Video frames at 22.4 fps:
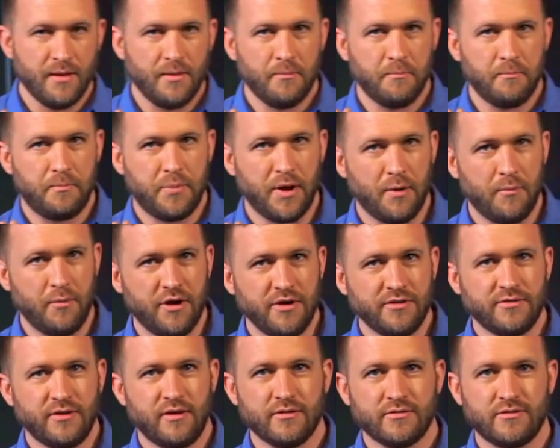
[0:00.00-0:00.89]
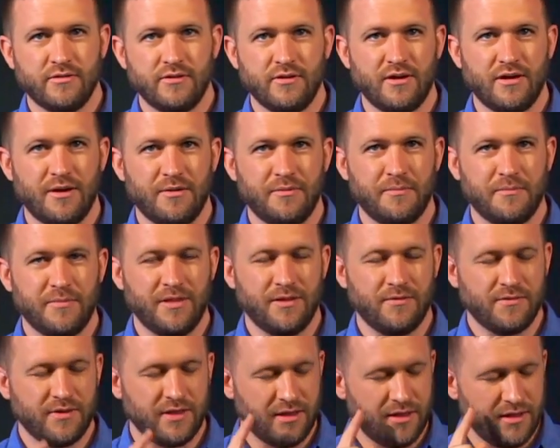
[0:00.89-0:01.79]
But I want to talk to you a
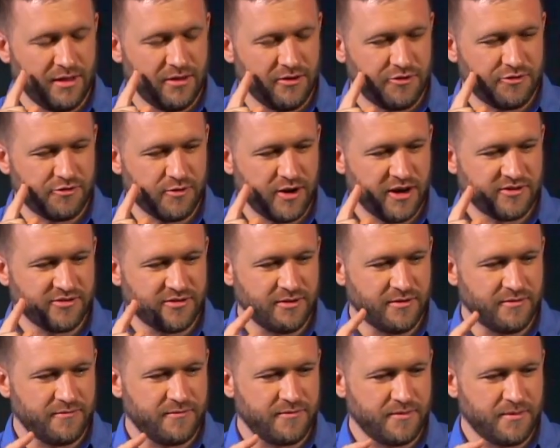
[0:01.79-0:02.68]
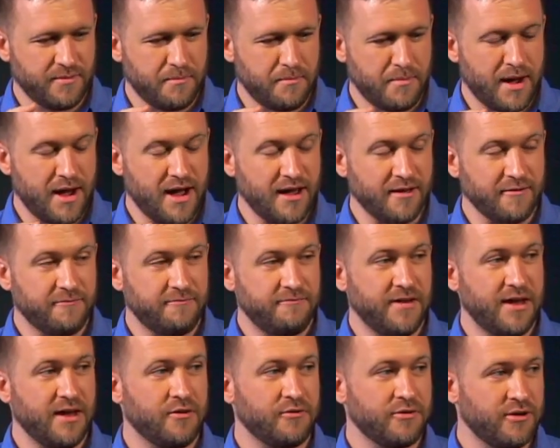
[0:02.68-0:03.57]
little illustration of my
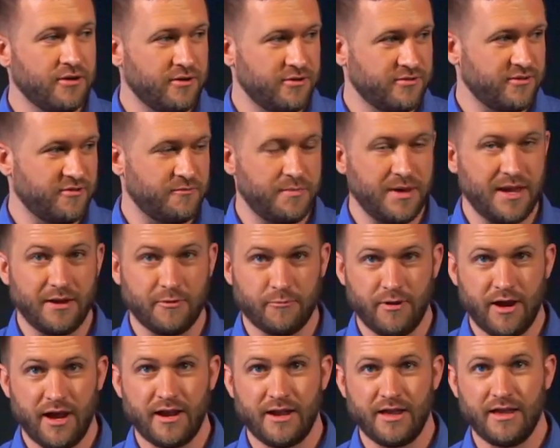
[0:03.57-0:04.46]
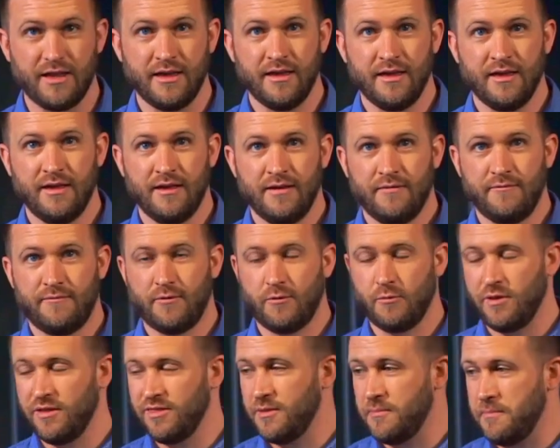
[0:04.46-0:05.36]
failures of being ready for
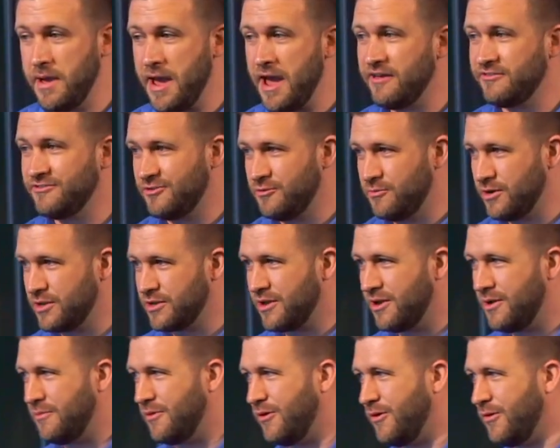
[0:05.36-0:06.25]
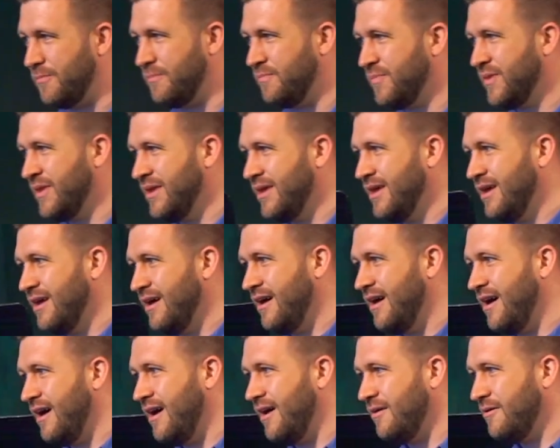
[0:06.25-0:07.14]
when the master would come home.
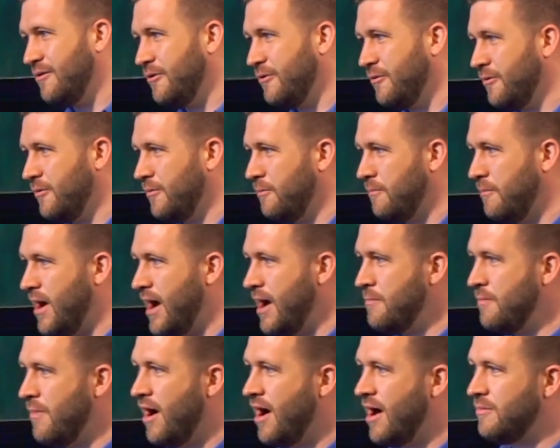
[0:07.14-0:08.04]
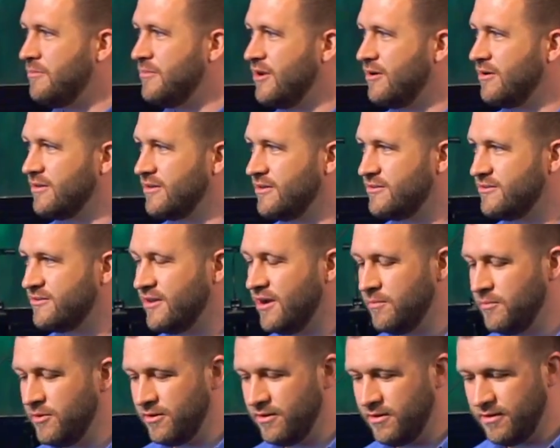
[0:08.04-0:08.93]
Uh, my mom during the
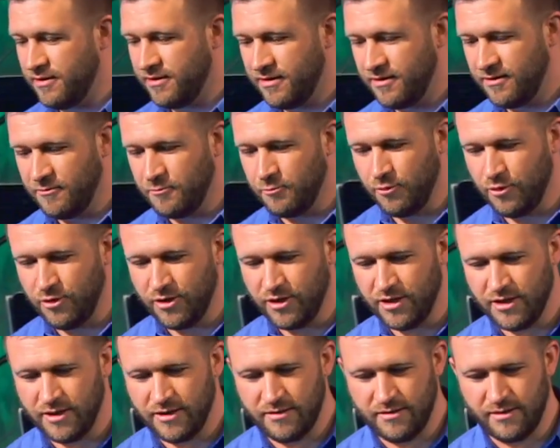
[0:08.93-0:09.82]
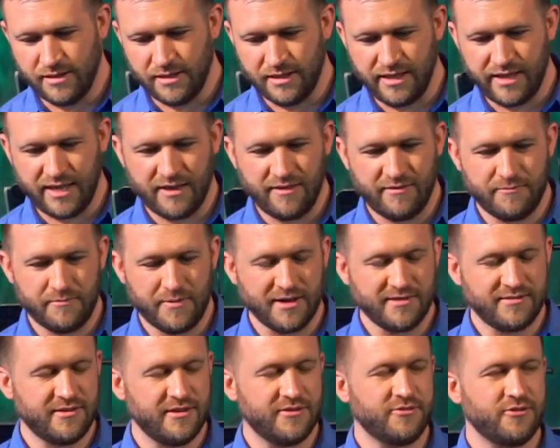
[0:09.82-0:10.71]
summer would leave my
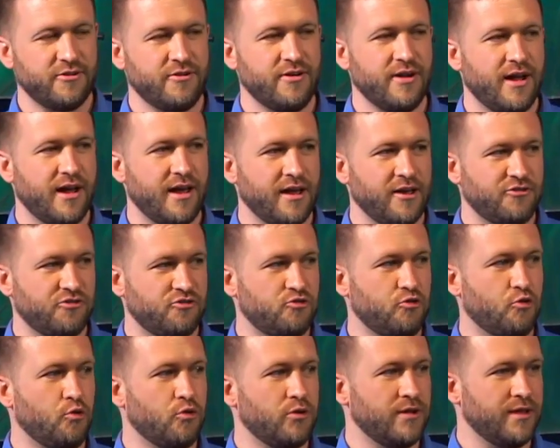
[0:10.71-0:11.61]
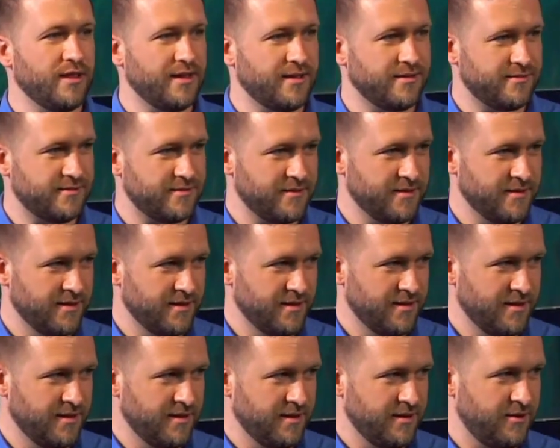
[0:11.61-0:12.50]
sister and I a chore list.
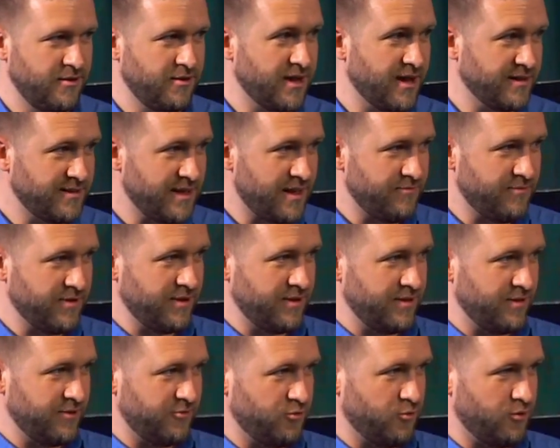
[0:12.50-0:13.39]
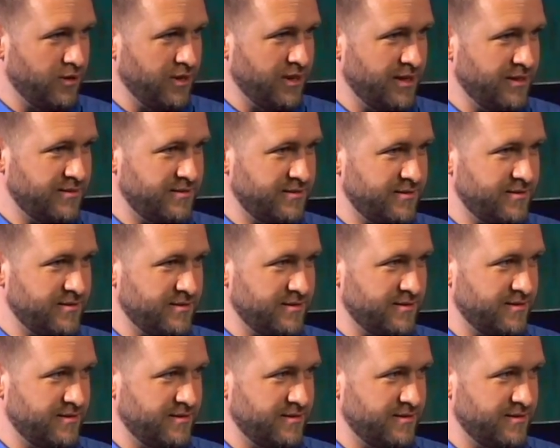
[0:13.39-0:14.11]
Do you guys have any chore lists?